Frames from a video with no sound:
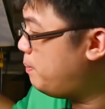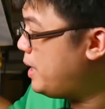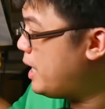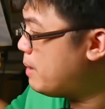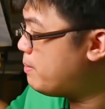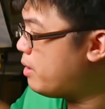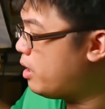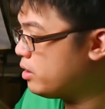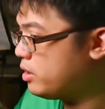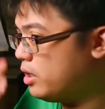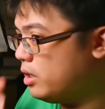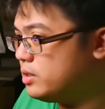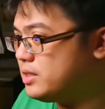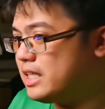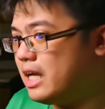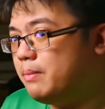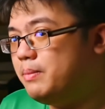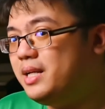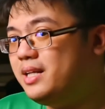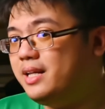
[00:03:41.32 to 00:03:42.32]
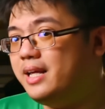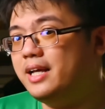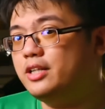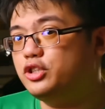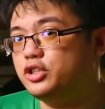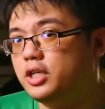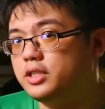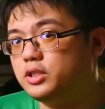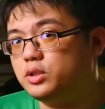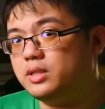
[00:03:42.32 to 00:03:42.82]
beer bottles are
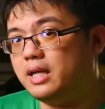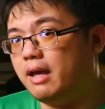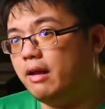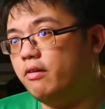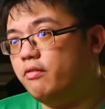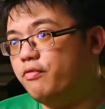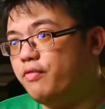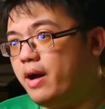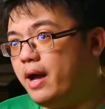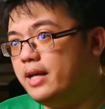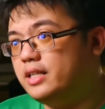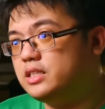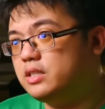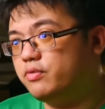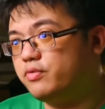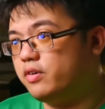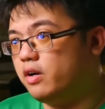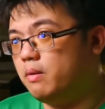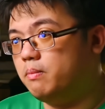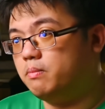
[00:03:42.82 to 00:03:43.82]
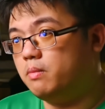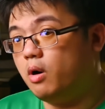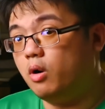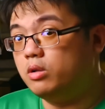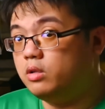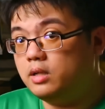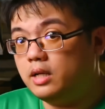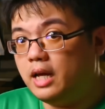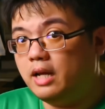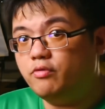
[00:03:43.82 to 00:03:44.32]
miniatures you can find from
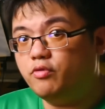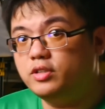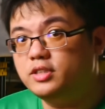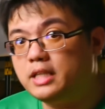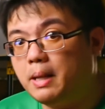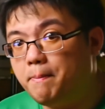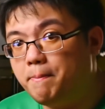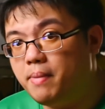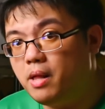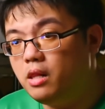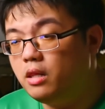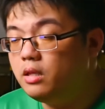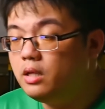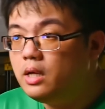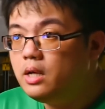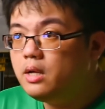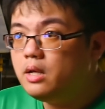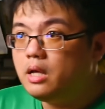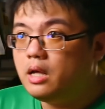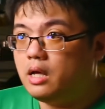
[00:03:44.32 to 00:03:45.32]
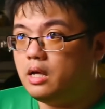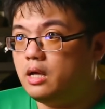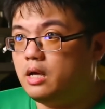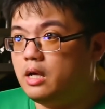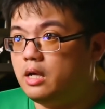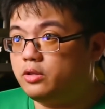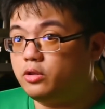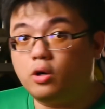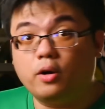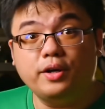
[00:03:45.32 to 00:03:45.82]
online, for example,
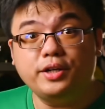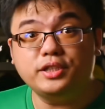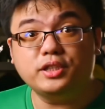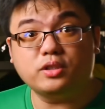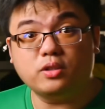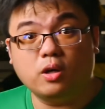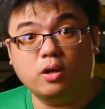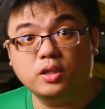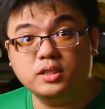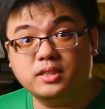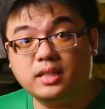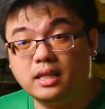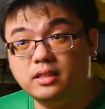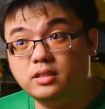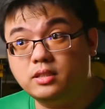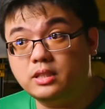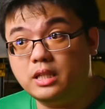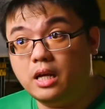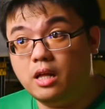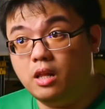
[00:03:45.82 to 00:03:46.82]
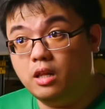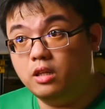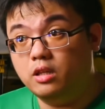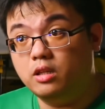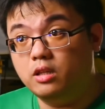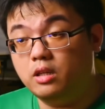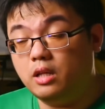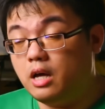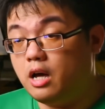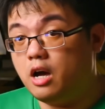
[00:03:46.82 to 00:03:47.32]
toy stores that
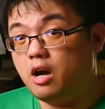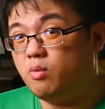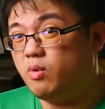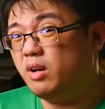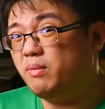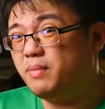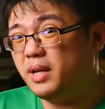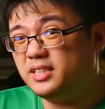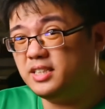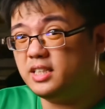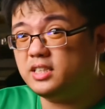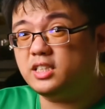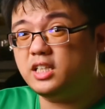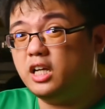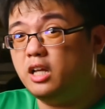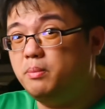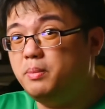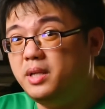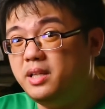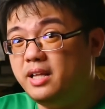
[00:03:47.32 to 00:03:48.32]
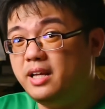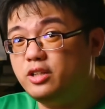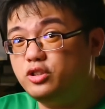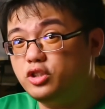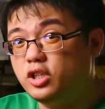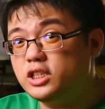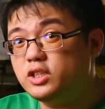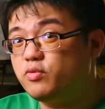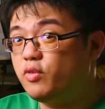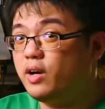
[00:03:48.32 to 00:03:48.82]
sell 1:6 scale
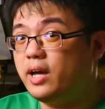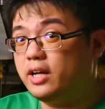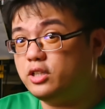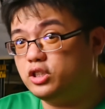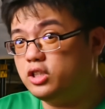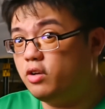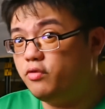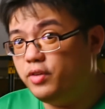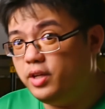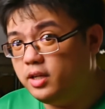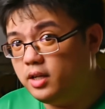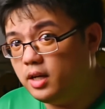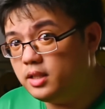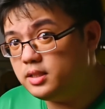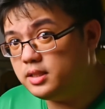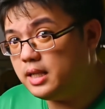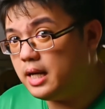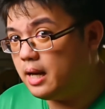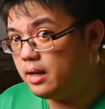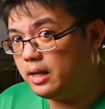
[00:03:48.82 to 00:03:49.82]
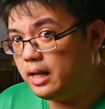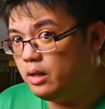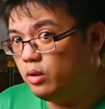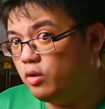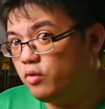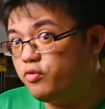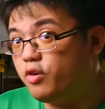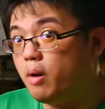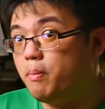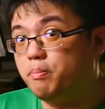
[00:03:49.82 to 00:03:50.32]
miniatures for action figures. You can
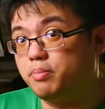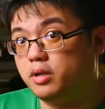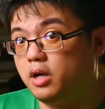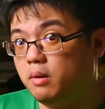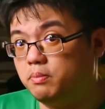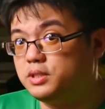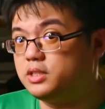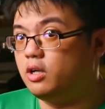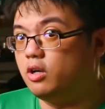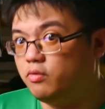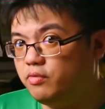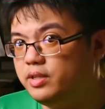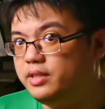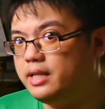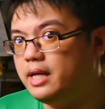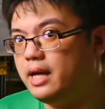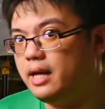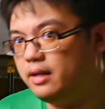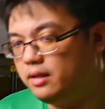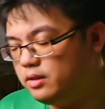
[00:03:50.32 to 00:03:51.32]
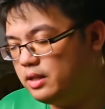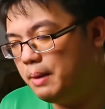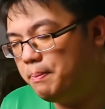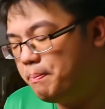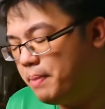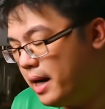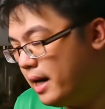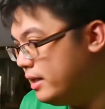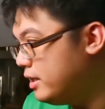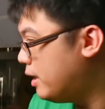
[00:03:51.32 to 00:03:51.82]
look for props over there, you can
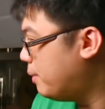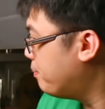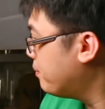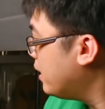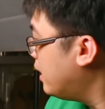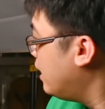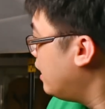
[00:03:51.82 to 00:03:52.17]
buy them.